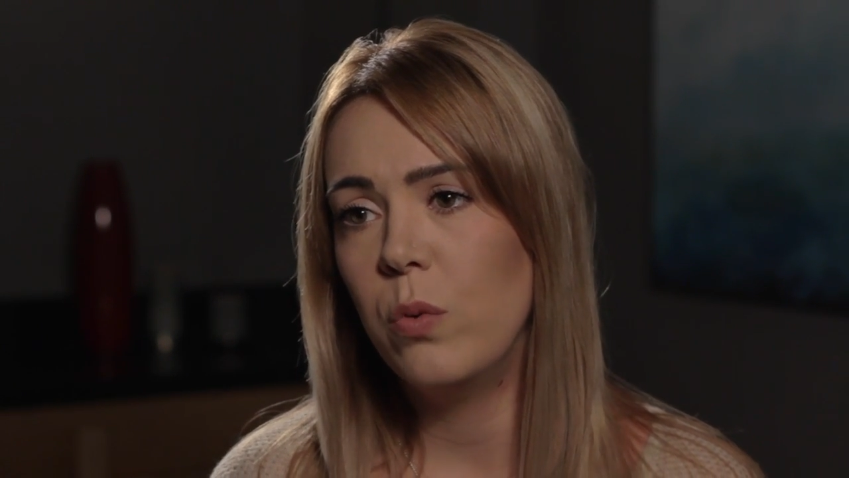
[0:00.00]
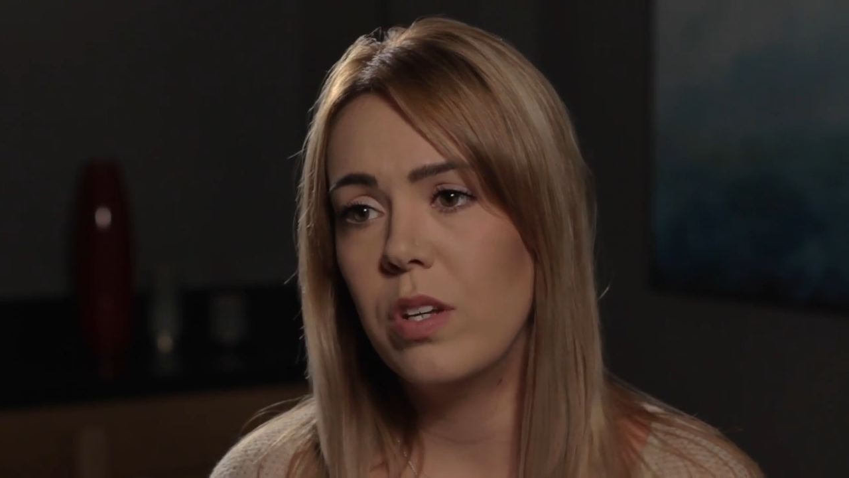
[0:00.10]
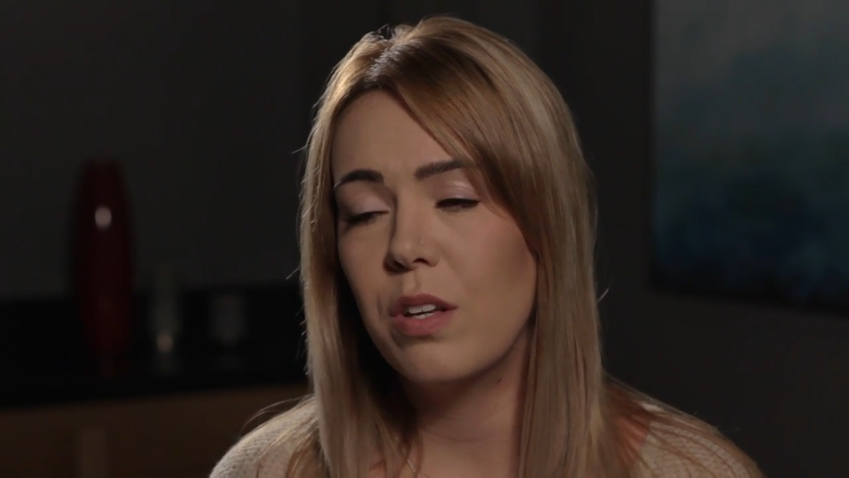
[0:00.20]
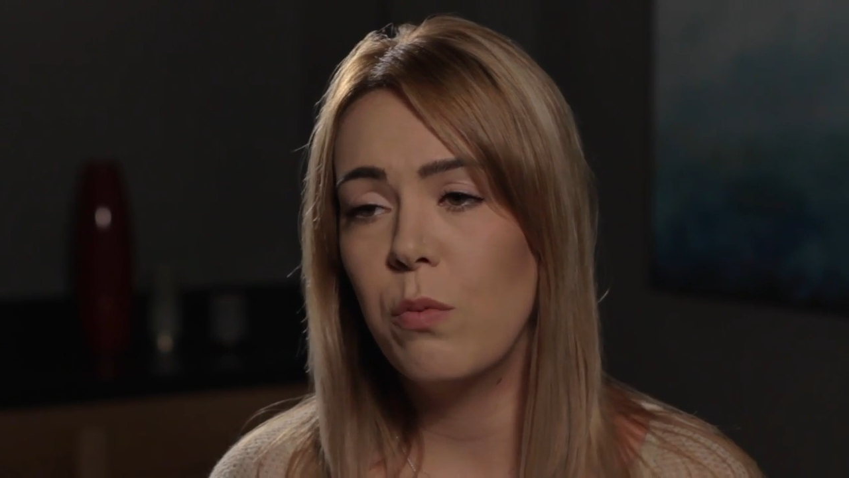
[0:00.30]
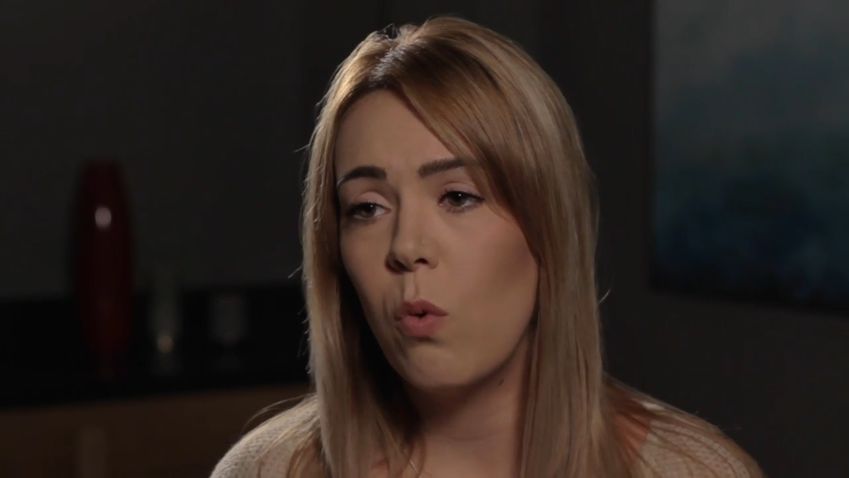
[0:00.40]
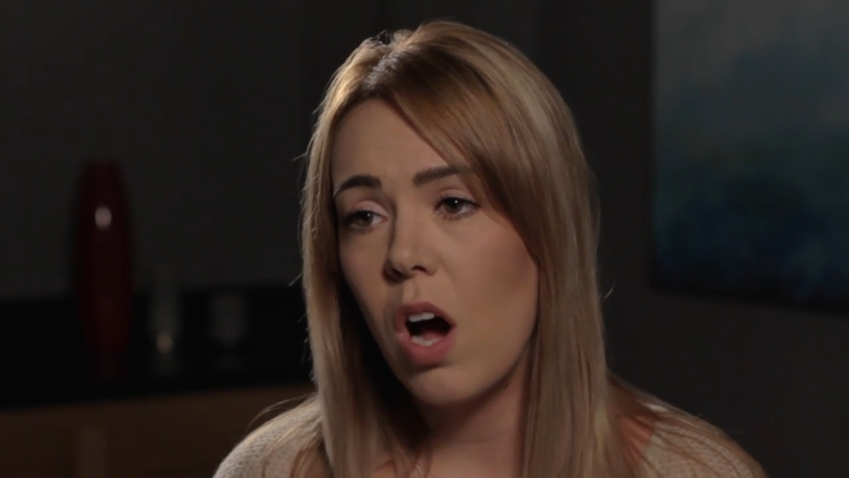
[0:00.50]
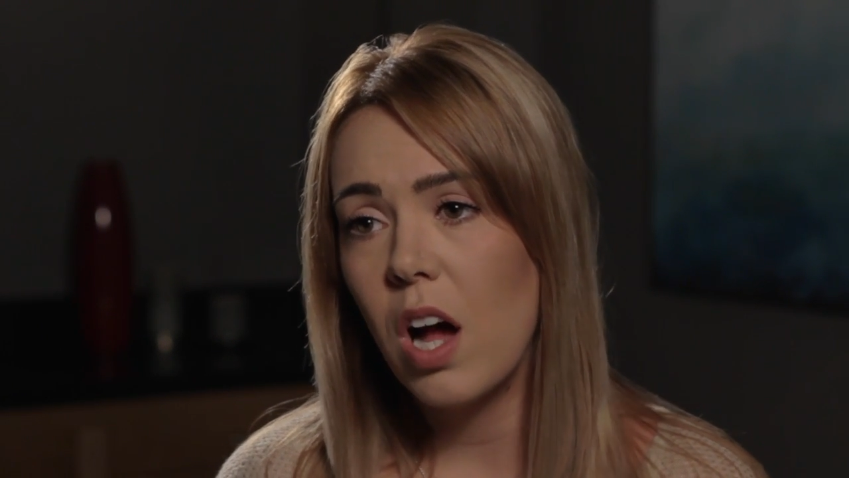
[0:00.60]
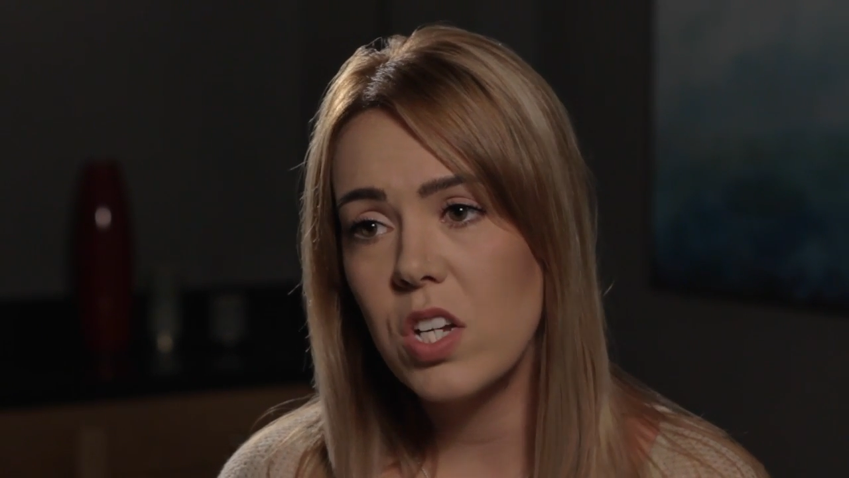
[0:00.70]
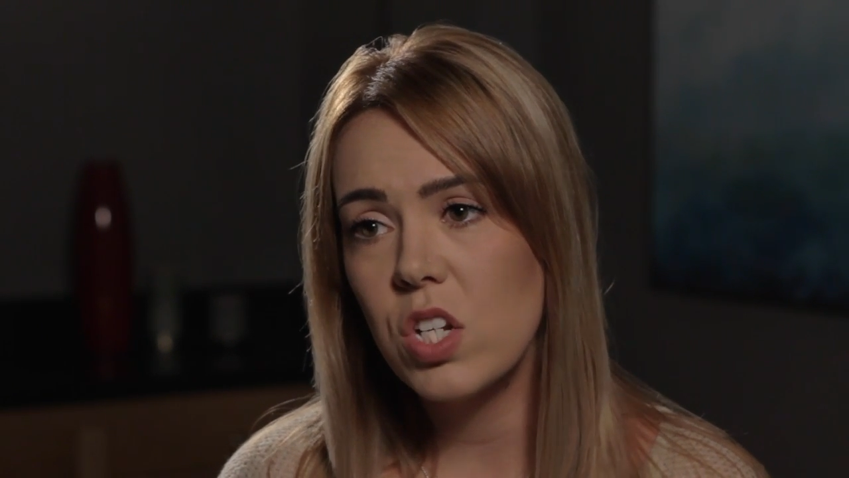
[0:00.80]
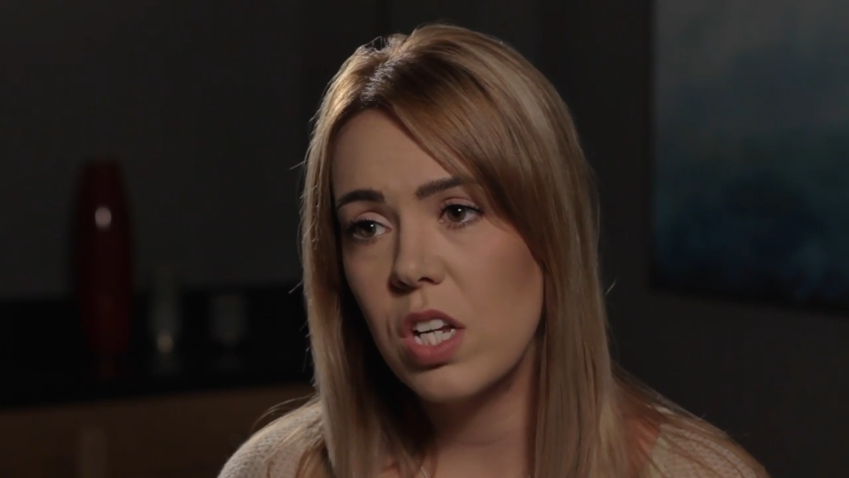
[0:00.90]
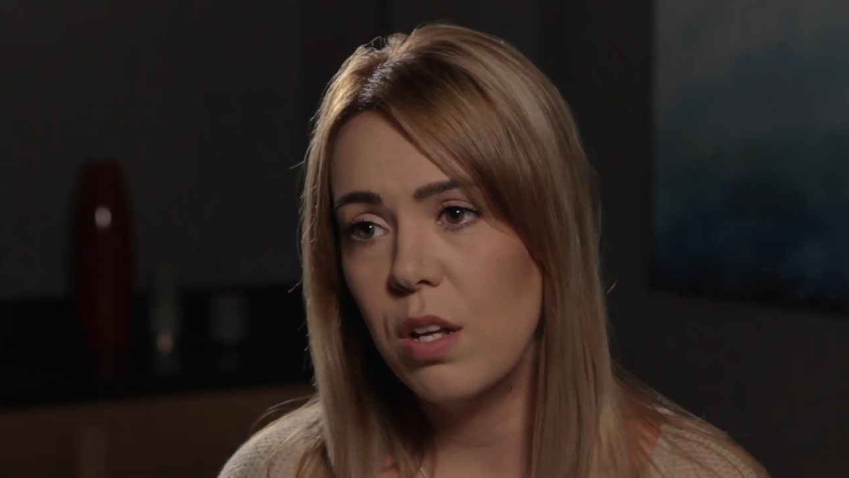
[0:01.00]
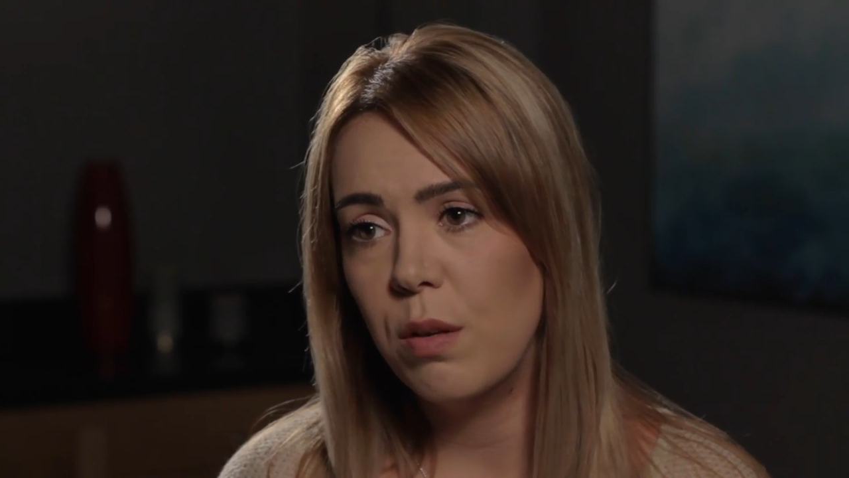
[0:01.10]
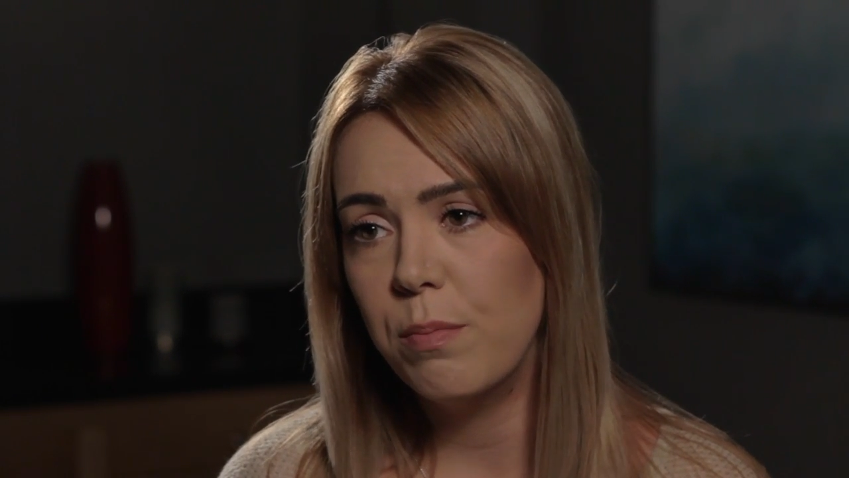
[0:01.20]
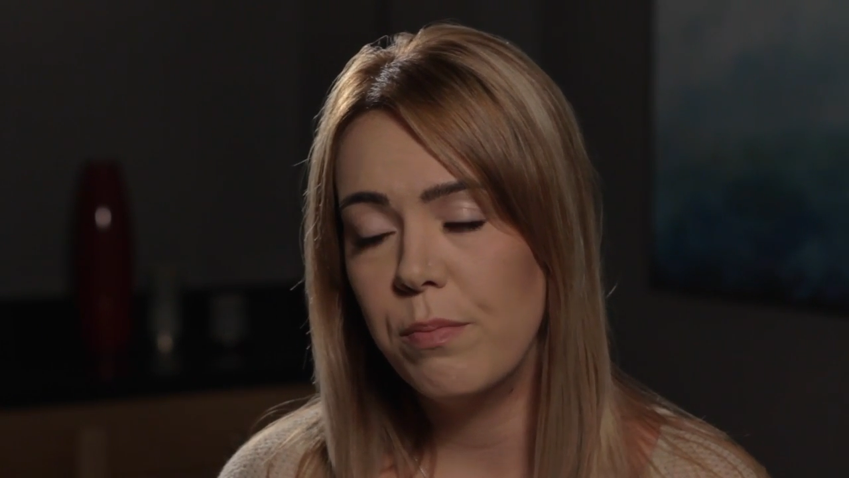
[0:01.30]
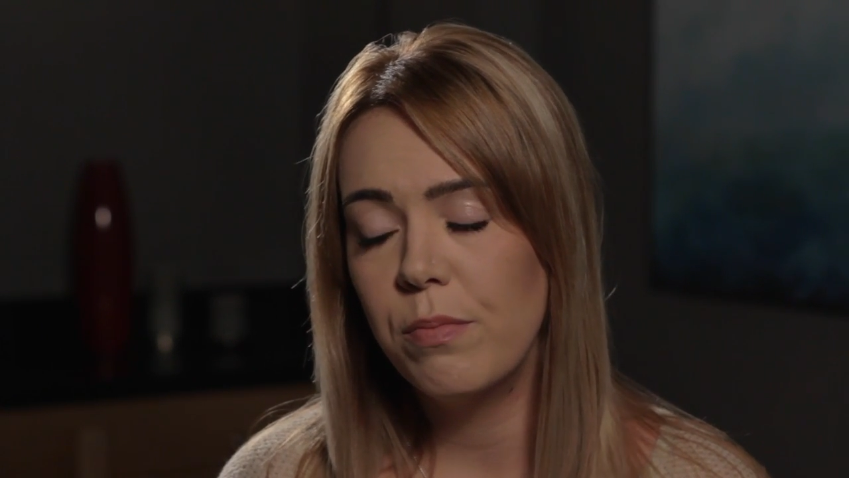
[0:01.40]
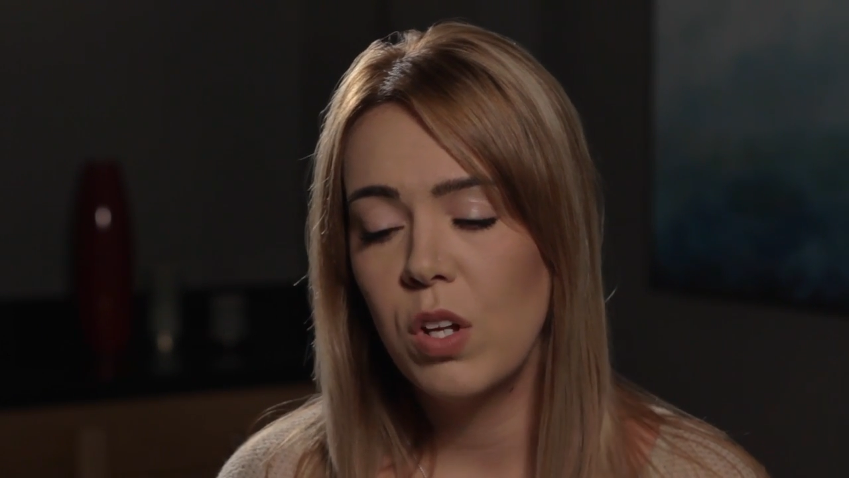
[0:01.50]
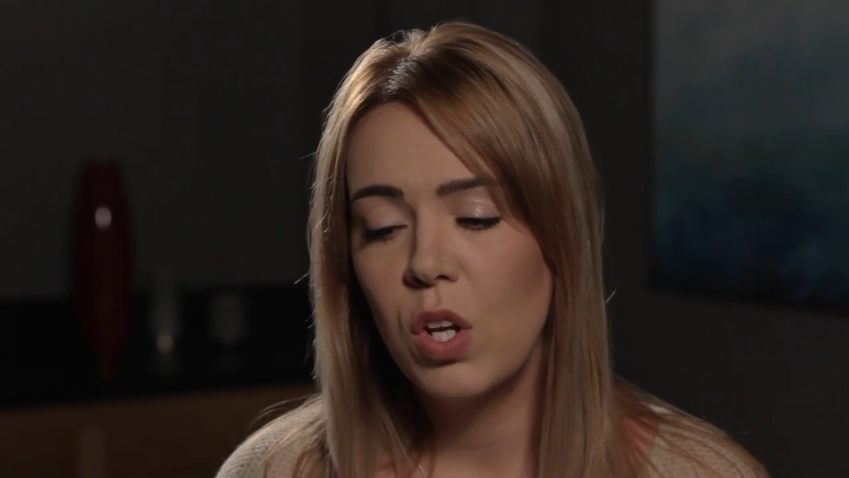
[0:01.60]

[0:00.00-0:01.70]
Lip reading: we could wash him,